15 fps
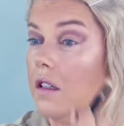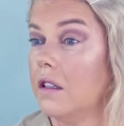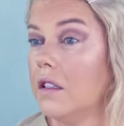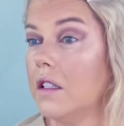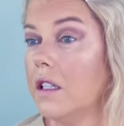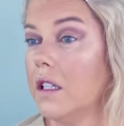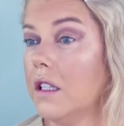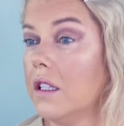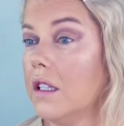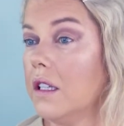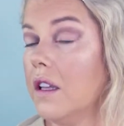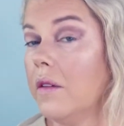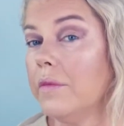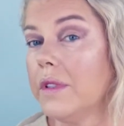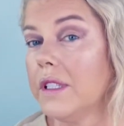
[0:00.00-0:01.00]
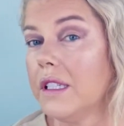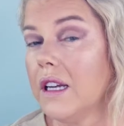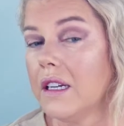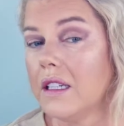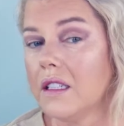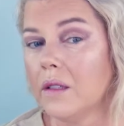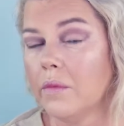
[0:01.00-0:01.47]
So you can see that
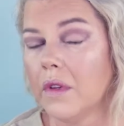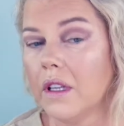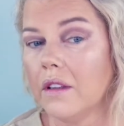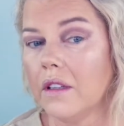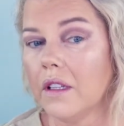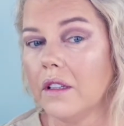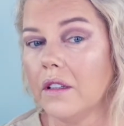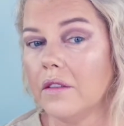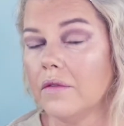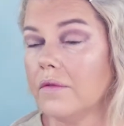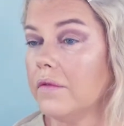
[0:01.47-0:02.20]
starting to blend there.